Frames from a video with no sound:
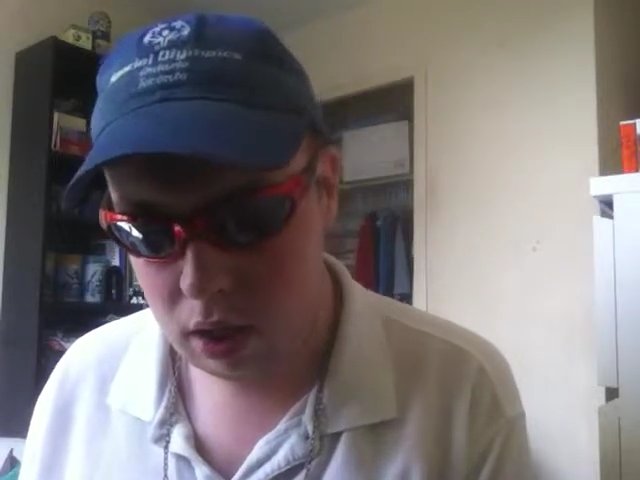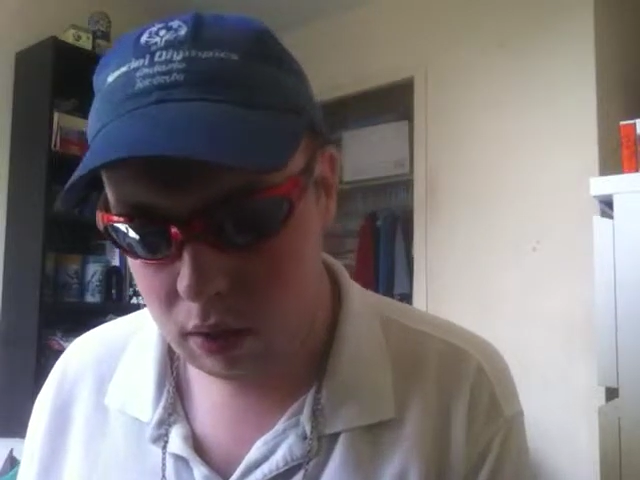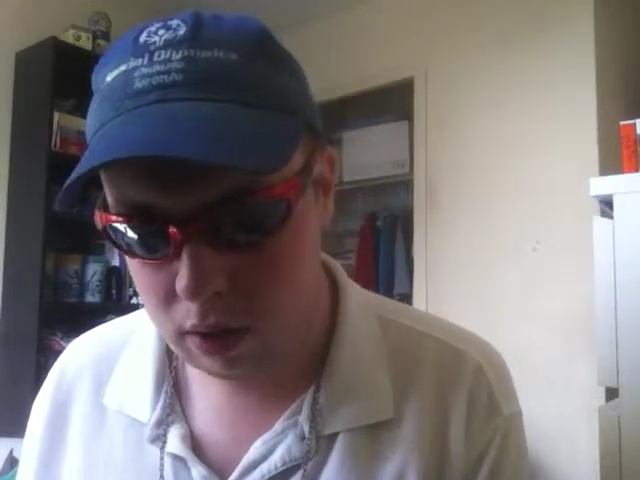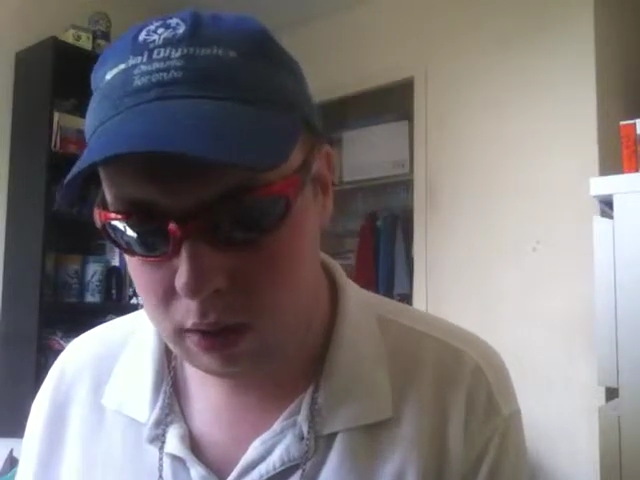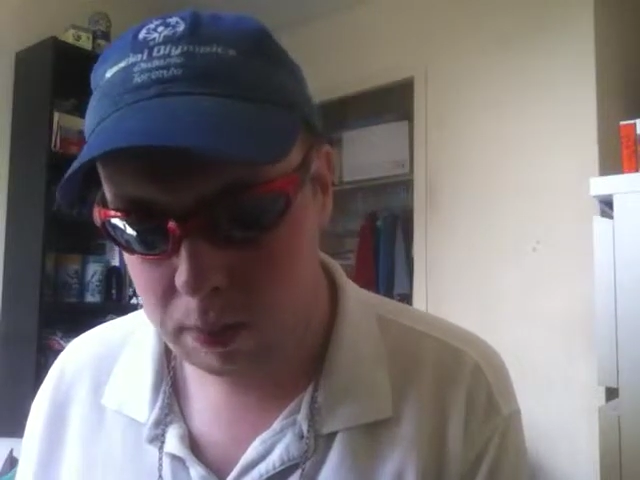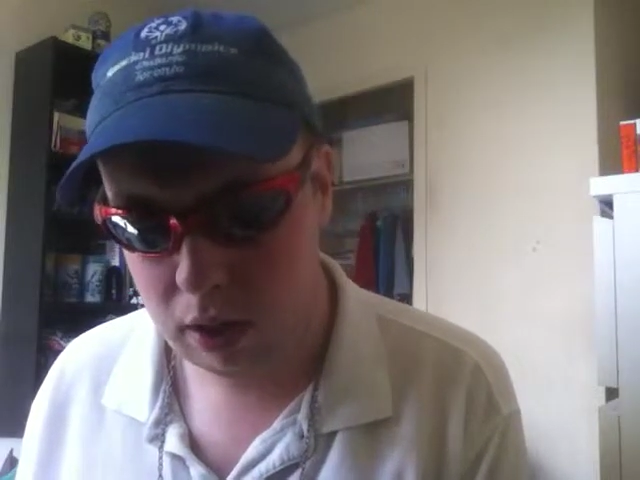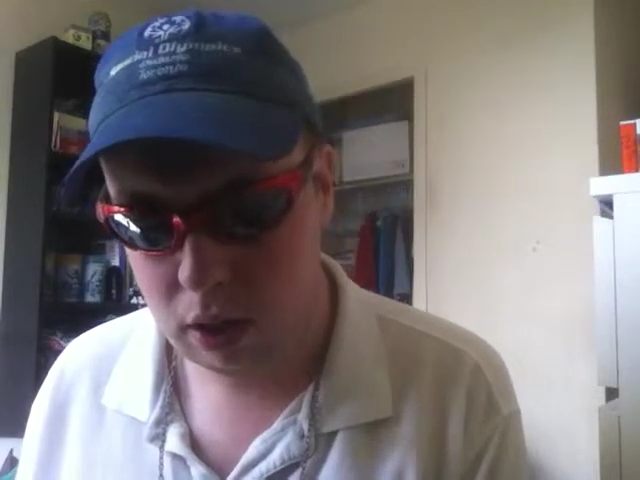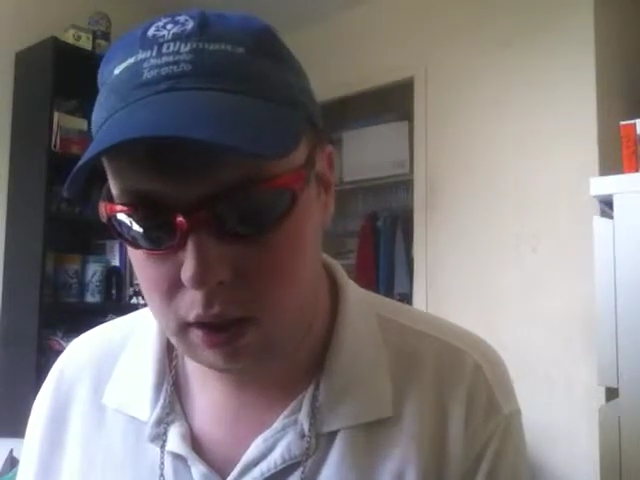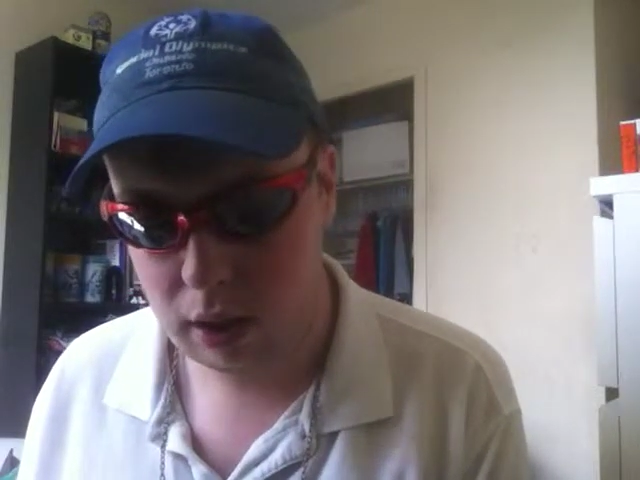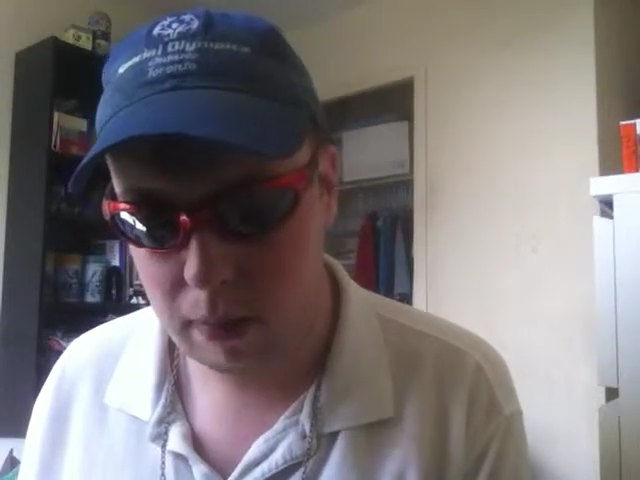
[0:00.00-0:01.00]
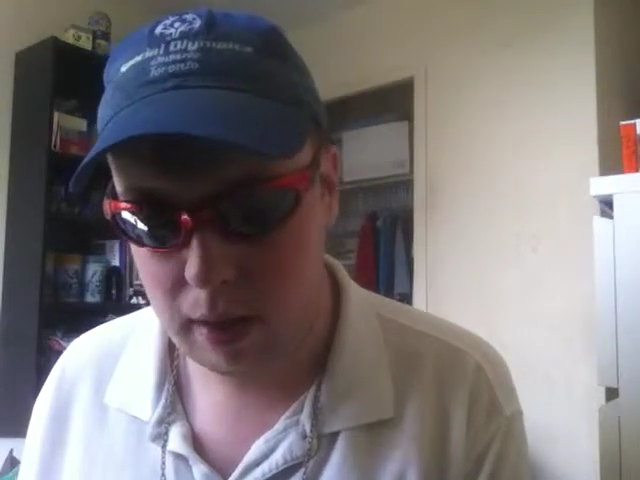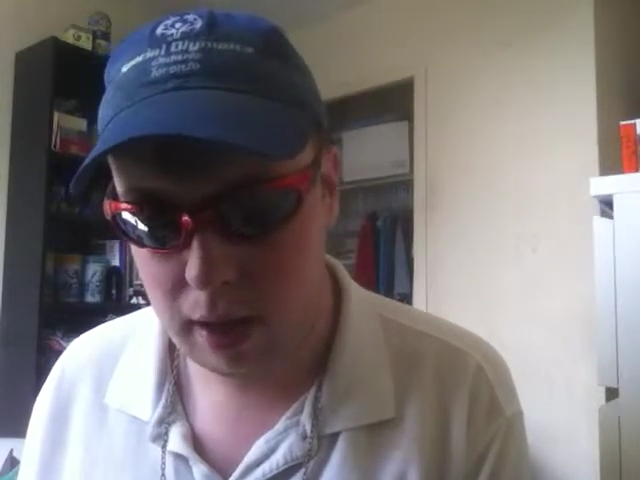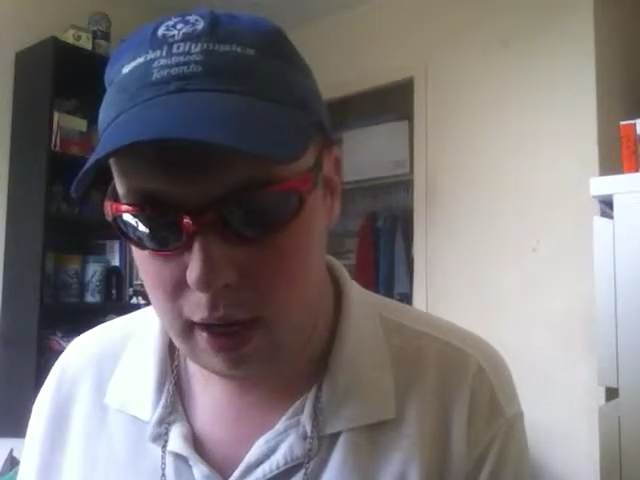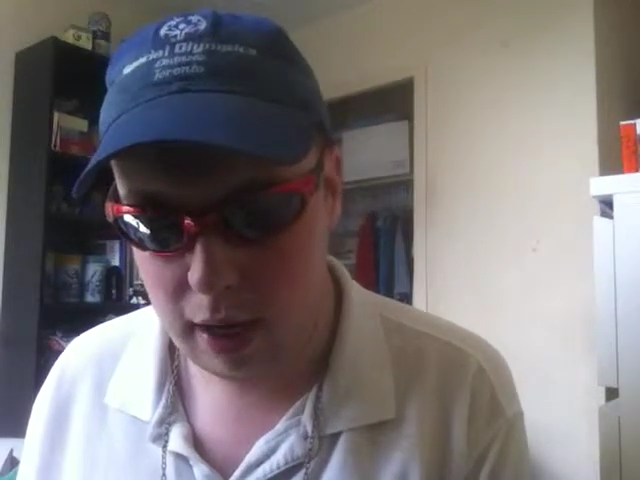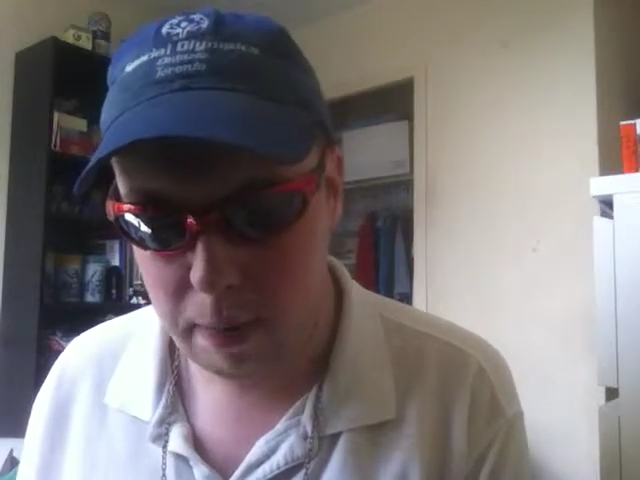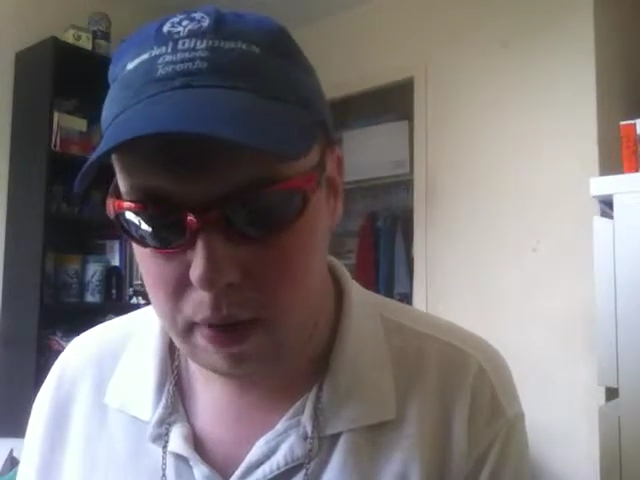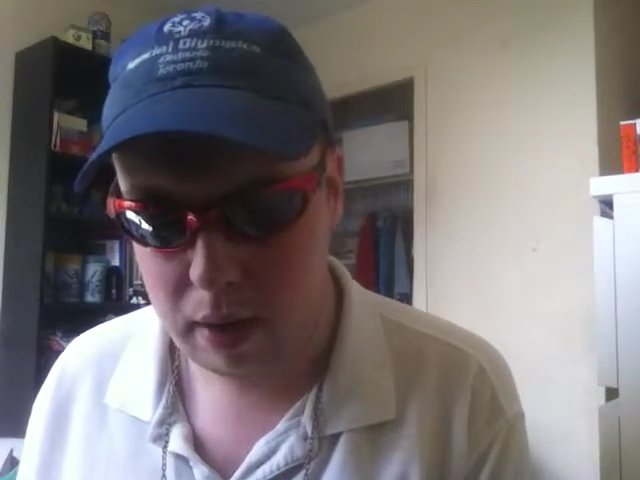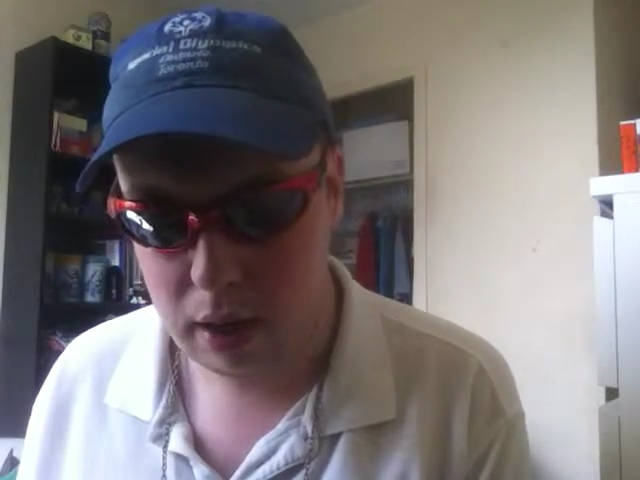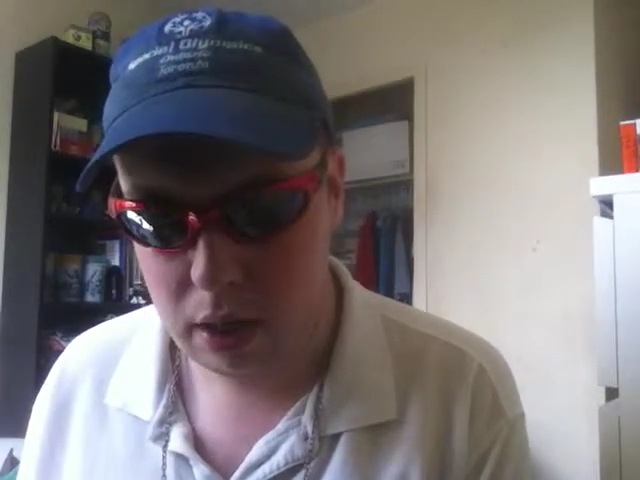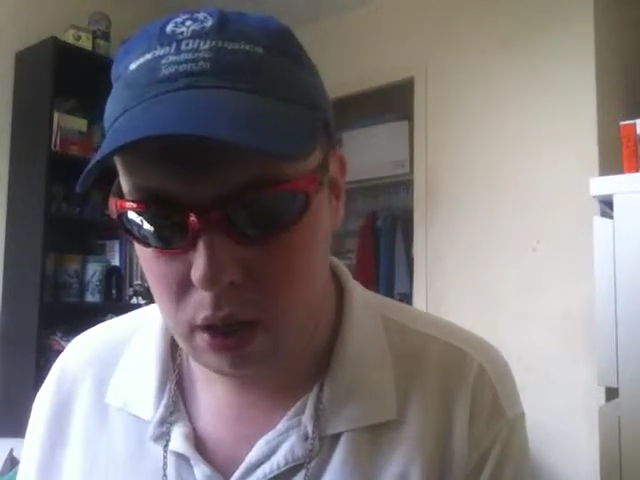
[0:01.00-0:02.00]
You can special summon
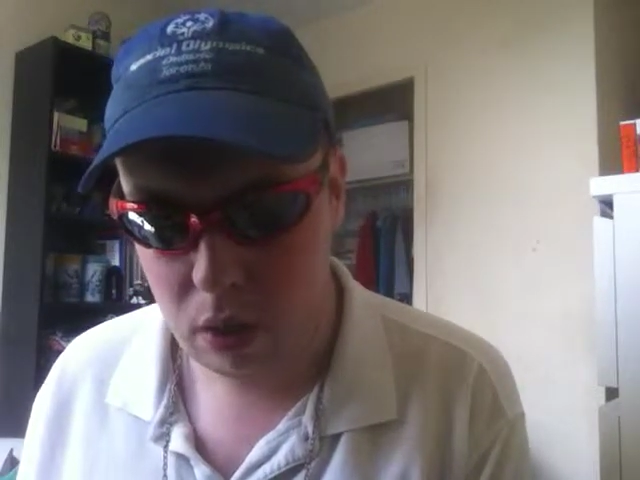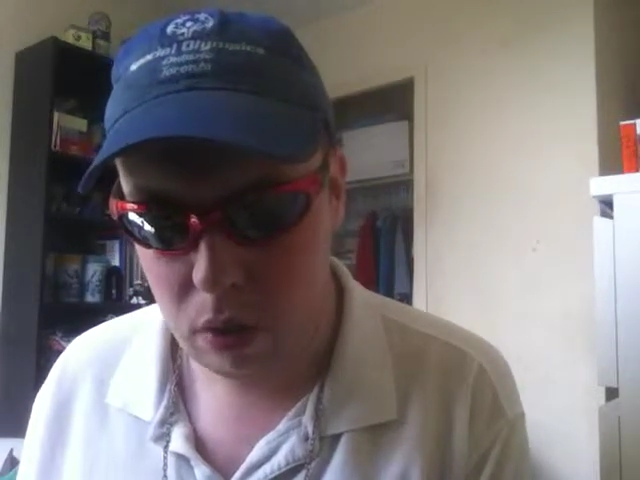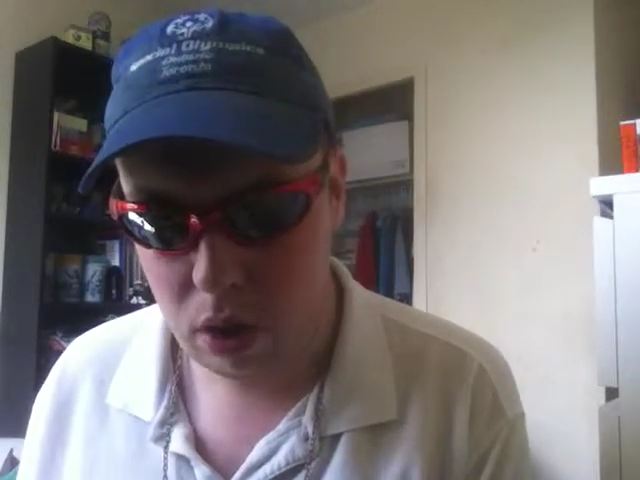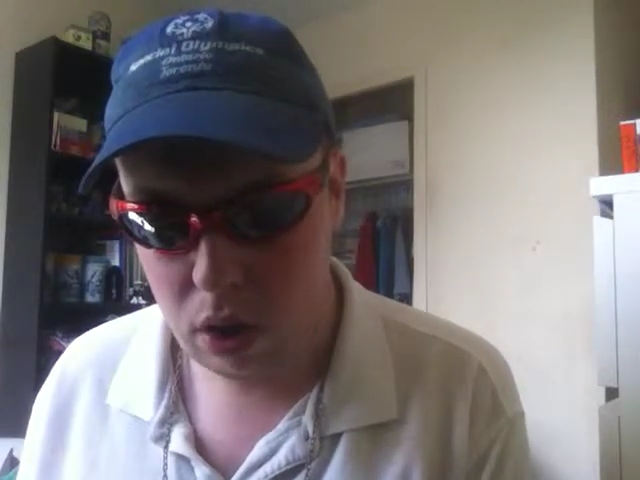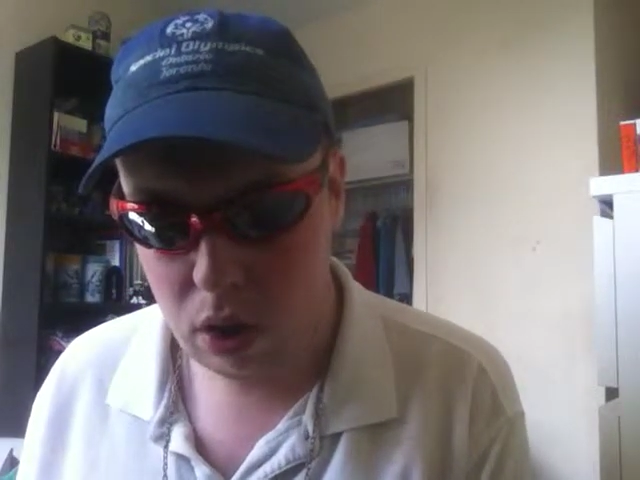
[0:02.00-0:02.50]
up to 2